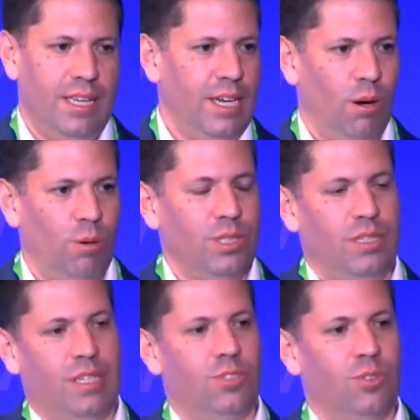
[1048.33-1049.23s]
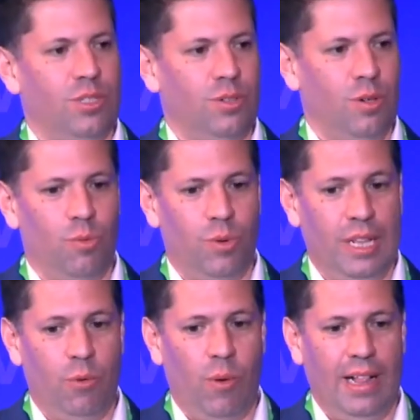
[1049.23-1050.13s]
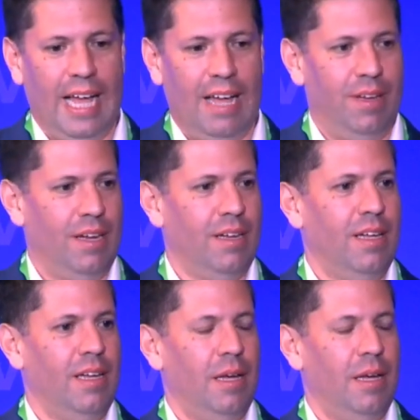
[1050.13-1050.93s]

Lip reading: he knows the district really well, having